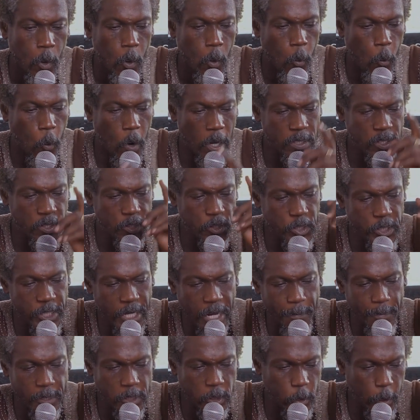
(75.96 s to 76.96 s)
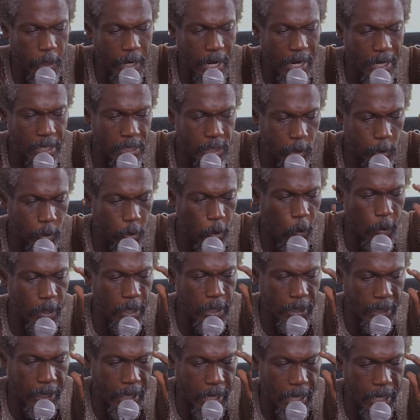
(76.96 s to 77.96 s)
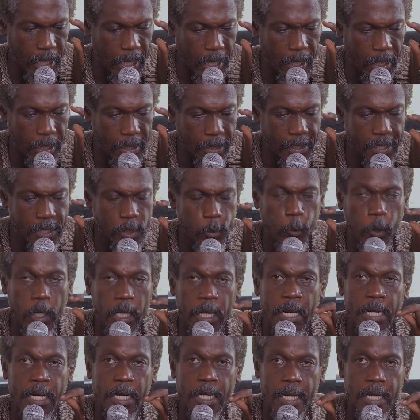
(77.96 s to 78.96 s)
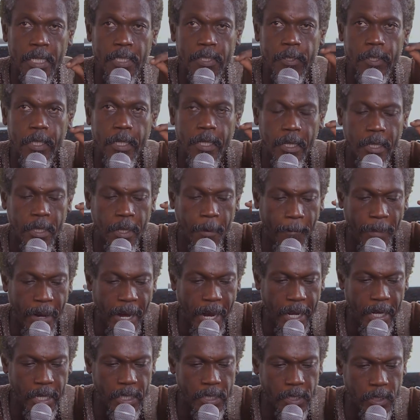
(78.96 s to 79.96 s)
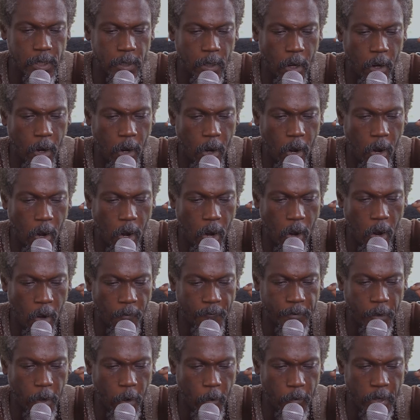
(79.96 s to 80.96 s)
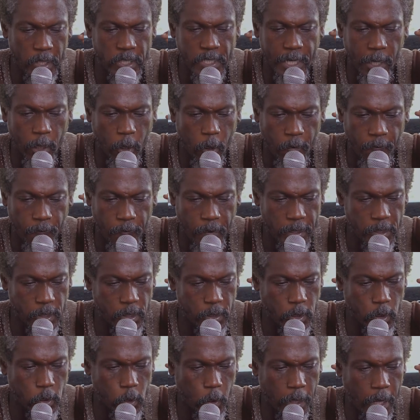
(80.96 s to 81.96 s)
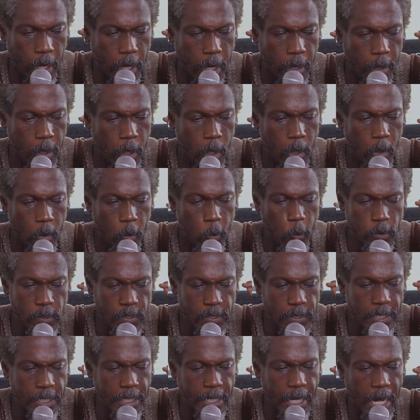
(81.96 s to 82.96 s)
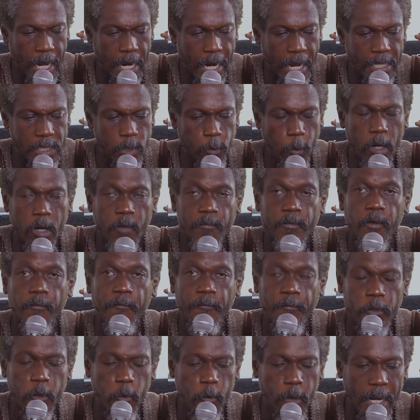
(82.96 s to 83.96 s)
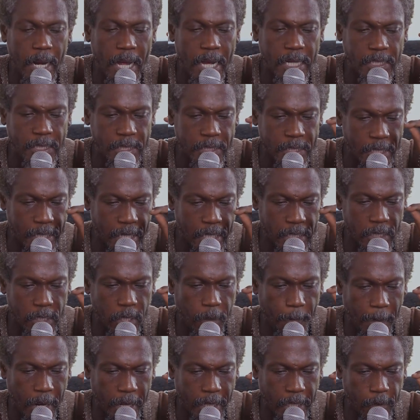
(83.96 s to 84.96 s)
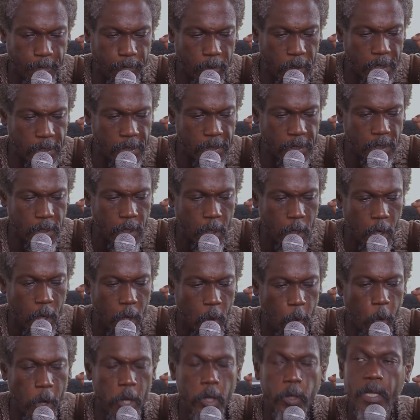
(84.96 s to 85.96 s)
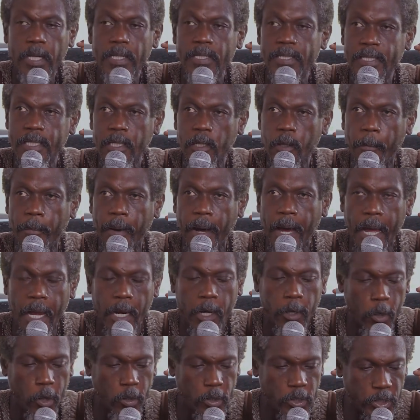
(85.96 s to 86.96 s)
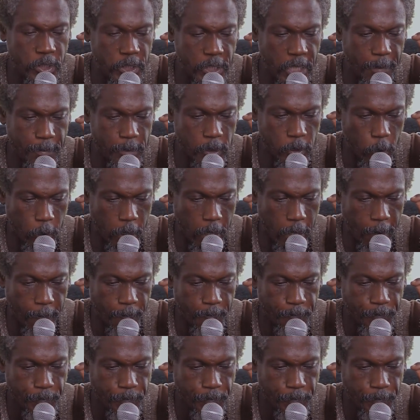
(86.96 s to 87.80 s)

Once GM soya is grown in Ghana, this will alienate the buyers of the original convention soya who see Ghana as one of the few last international marketplaces where you can still buy non-GM soya.